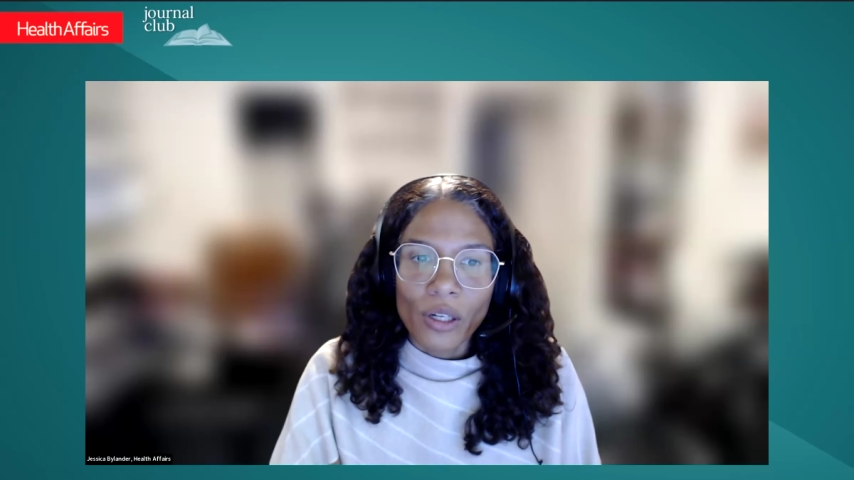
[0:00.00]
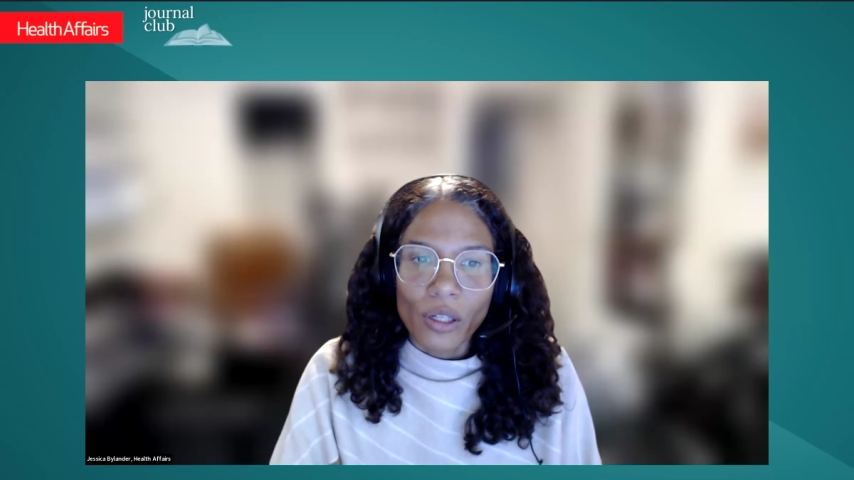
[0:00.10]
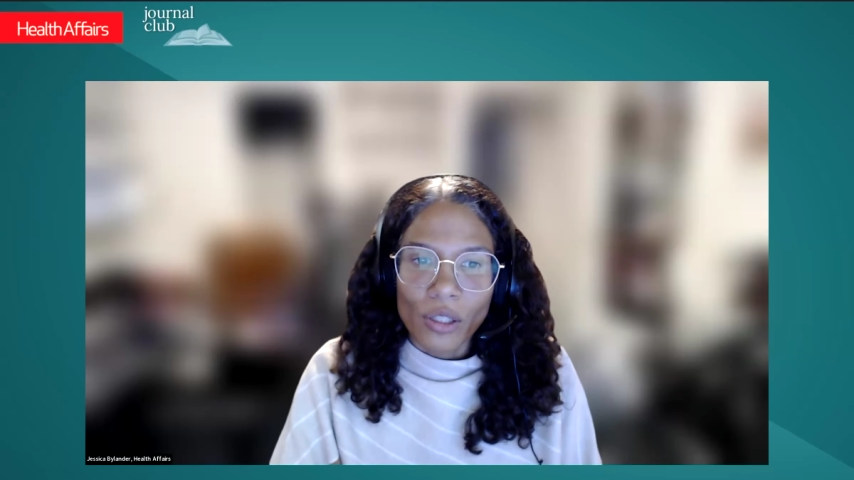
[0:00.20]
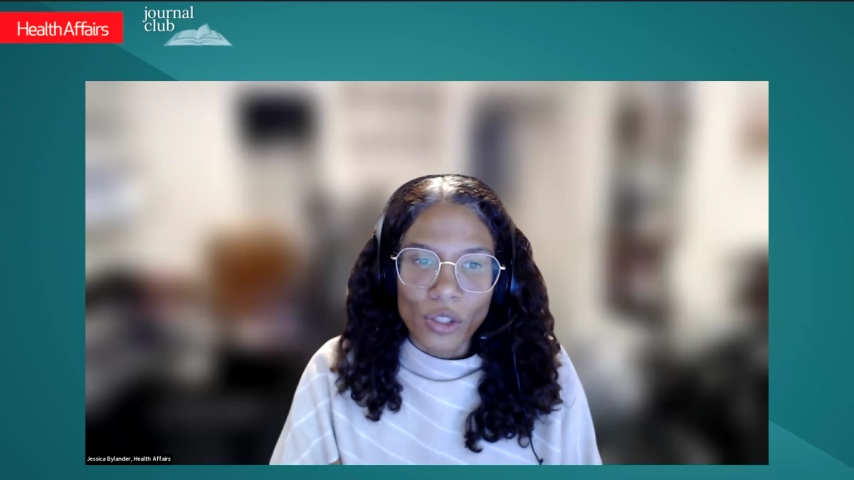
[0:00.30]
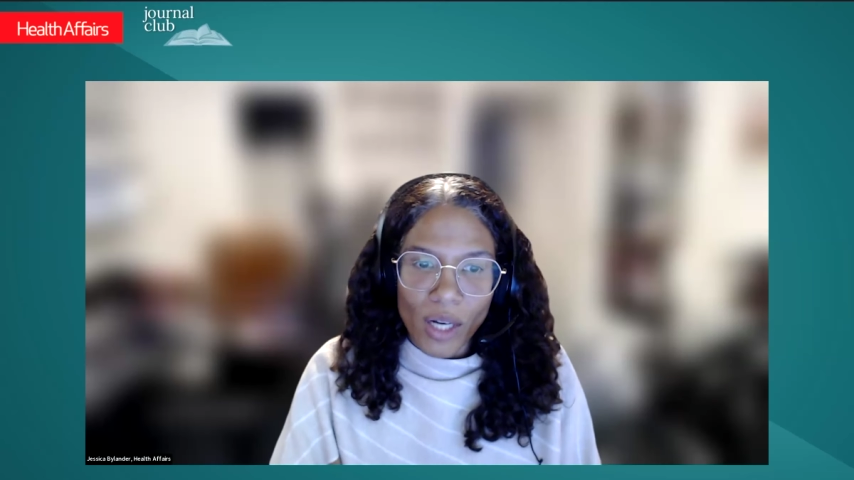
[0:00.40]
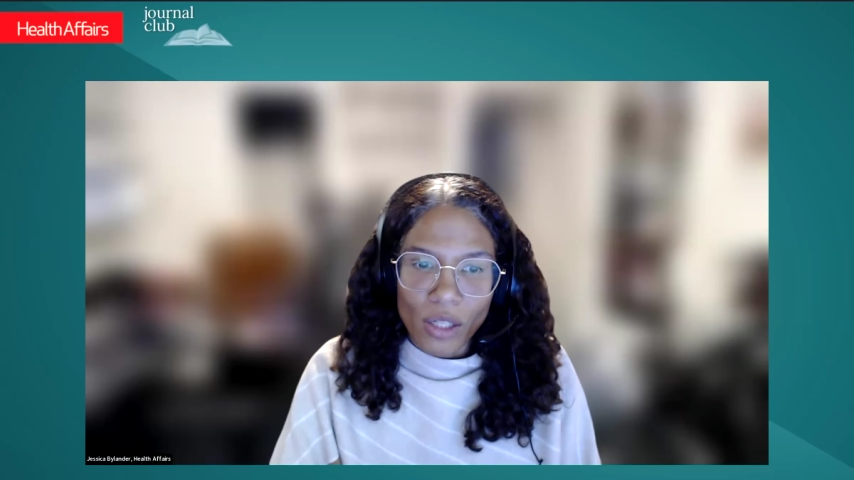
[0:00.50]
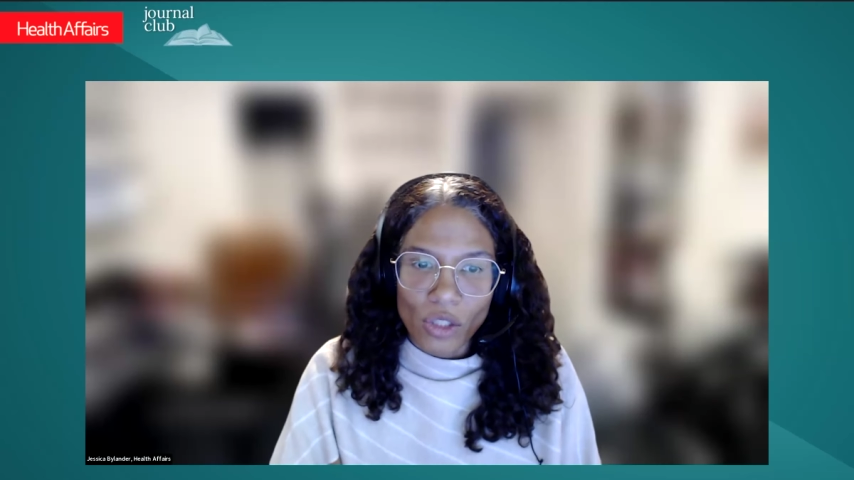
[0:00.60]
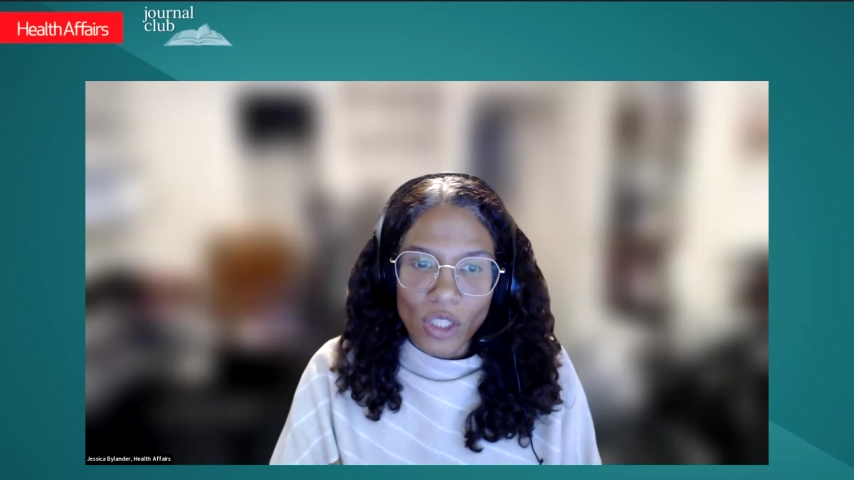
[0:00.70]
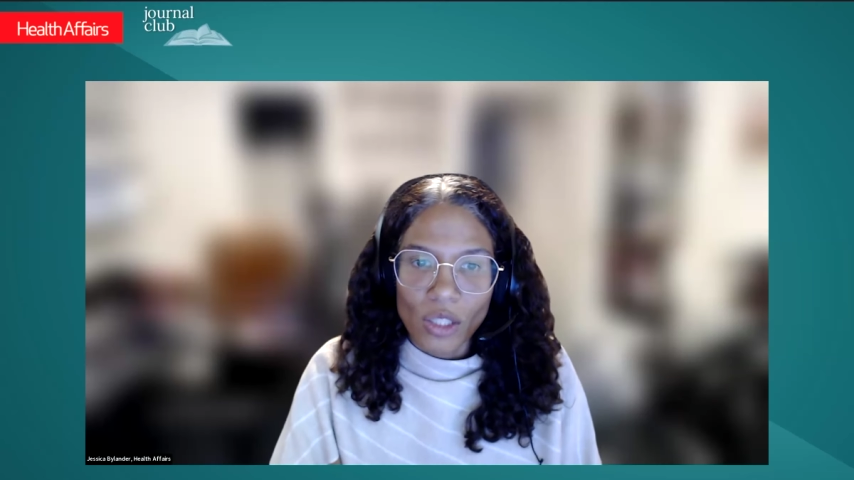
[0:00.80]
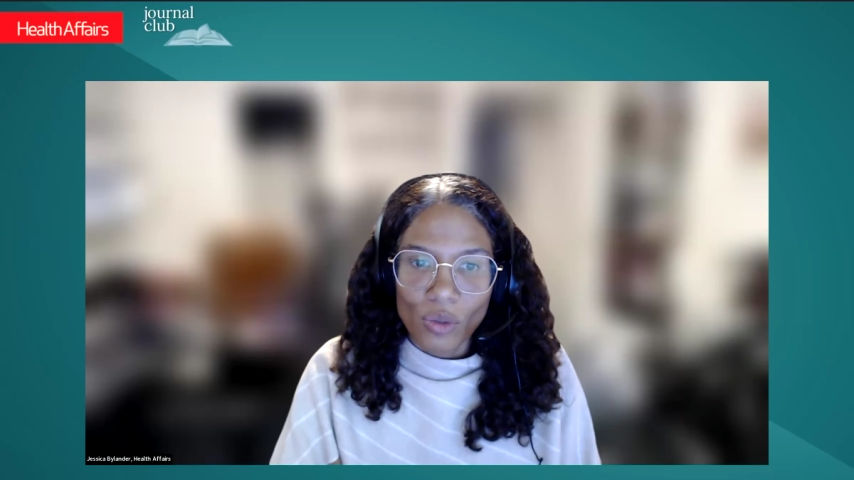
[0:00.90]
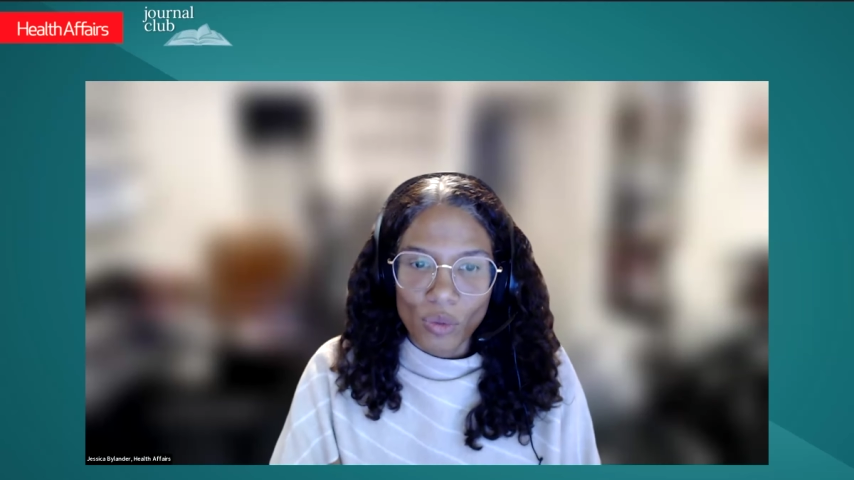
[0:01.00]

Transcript: her strategies,